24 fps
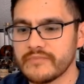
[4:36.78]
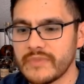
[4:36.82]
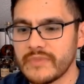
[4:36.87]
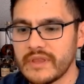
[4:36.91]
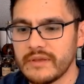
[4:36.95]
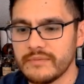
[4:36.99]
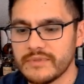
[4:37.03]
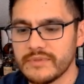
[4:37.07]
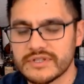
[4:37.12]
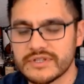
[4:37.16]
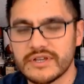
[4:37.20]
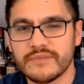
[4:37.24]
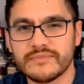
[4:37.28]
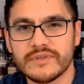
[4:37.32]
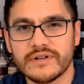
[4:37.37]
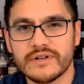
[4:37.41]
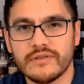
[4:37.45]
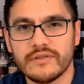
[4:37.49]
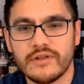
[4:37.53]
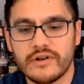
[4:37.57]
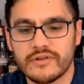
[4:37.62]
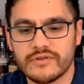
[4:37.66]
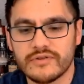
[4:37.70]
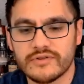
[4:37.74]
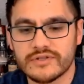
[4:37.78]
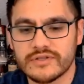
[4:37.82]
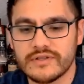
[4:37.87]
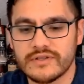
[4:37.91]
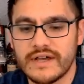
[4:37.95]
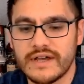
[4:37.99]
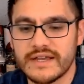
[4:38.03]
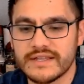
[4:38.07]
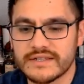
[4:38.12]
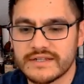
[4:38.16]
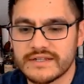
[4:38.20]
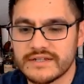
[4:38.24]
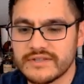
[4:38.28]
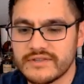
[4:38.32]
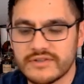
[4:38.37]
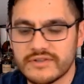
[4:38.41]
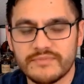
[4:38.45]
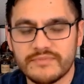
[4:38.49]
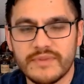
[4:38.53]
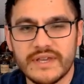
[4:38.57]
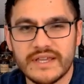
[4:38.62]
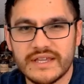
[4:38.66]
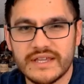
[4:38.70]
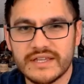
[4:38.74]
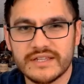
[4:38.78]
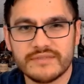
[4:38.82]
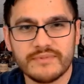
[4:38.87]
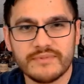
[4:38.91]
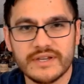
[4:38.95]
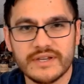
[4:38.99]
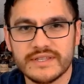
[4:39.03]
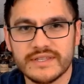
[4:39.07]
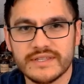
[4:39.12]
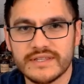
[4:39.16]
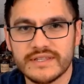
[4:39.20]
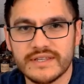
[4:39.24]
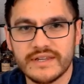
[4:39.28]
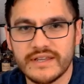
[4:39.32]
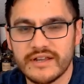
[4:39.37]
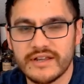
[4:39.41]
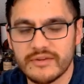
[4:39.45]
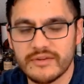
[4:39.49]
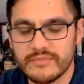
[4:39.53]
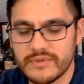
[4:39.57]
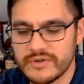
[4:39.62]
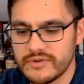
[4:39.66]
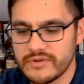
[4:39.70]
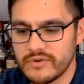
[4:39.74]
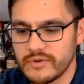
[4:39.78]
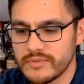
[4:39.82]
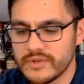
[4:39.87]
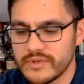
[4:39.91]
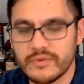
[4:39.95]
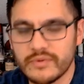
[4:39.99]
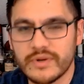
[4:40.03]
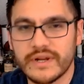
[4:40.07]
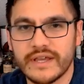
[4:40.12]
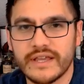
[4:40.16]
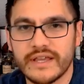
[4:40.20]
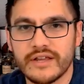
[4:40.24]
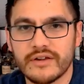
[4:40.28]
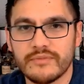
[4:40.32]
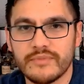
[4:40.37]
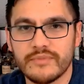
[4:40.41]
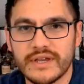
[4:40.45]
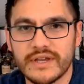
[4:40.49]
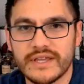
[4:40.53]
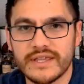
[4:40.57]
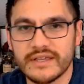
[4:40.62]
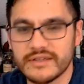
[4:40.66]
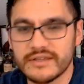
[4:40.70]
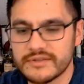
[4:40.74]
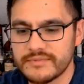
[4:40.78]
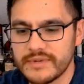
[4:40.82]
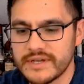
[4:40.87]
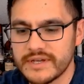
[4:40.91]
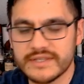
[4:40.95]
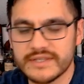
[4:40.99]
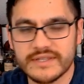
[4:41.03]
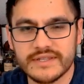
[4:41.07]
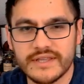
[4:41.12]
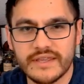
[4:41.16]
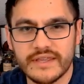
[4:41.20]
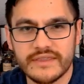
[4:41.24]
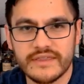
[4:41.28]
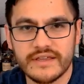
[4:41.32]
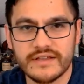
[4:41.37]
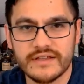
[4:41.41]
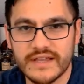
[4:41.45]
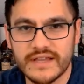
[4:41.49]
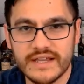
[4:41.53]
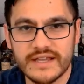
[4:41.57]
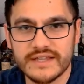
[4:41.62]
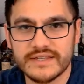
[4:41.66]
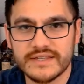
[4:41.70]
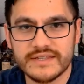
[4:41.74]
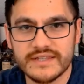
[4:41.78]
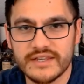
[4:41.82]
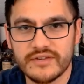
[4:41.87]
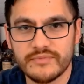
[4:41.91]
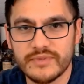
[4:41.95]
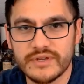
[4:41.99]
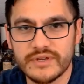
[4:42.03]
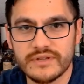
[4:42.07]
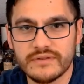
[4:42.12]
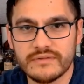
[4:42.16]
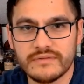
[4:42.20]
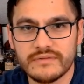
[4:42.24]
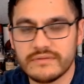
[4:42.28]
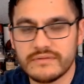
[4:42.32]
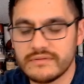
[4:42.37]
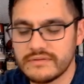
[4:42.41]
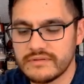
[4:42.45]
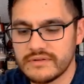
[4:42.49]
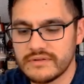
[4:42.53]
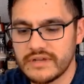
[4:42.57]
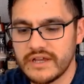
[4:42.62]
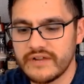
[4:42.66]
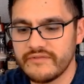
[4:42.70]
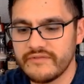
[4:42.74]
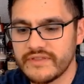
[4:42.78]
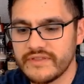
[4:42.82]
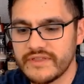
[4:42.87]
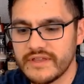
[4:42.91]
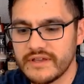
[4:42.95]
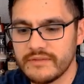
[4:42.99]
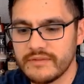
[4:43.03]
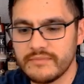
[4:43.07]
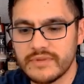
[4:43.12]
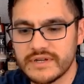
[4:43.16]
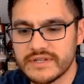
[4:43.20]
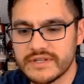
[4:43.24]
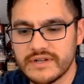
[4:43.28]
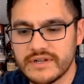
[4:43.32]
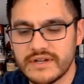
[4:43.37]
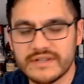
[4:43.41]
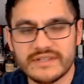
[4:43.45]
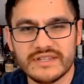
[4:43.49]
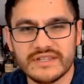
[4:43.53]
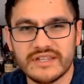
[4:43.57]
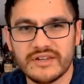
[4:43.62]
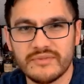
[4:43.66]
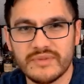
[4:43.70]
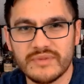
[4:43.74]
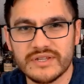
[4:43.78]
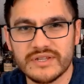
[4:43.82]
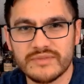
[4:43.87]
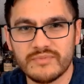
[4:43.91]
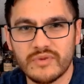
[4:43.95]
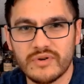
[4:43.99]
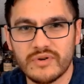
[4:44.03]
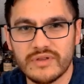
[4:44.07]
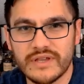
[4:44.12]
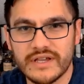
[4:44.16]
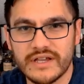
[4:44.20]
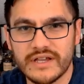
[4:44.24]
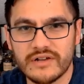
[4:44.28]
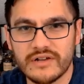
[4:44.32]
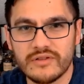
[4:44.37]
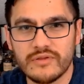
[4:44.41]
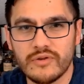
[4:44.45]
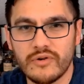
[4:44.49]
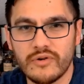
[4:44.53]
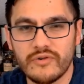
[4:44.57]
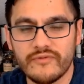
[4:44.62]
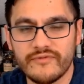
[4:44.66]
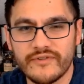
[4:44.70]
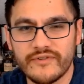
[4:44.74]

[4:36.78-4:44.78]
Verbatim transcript: But something along those lines, because there's baking spices in here, but normally when I hear baking spices, I think like a cinnamon kind of a thing, but it's not cinnamon. It's more like a clove.